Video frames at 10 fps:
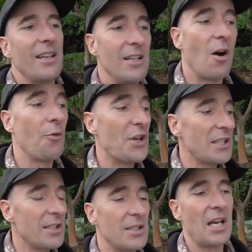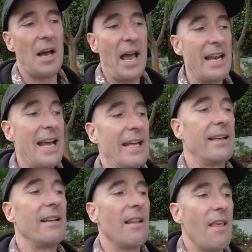you know, this is
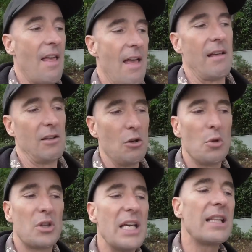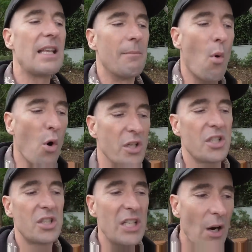and you would think that more
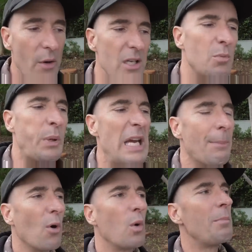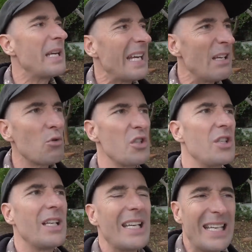serious people would be
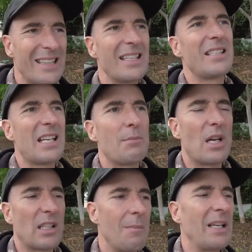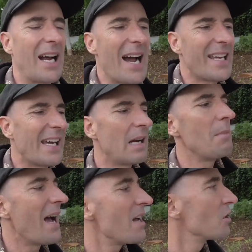interested in this subject. I mean, I can't
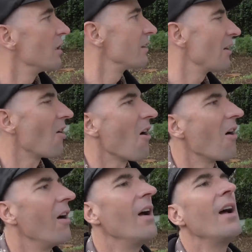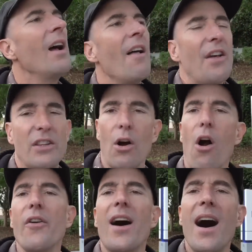imagine that there
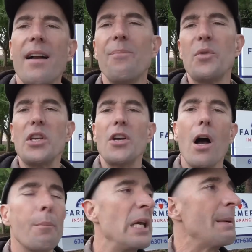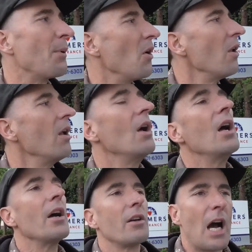are not young people
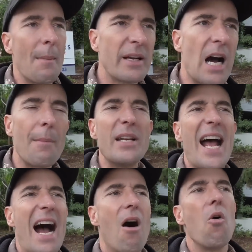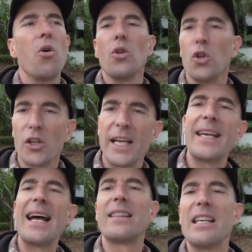coming up now
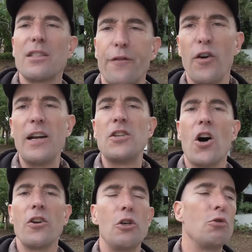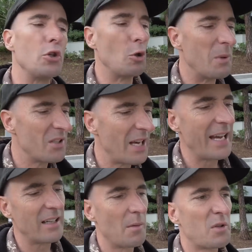looking at this footage on YouTube and
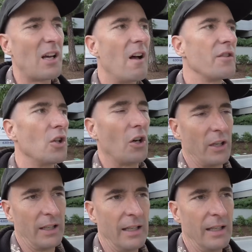saying to themselves, look,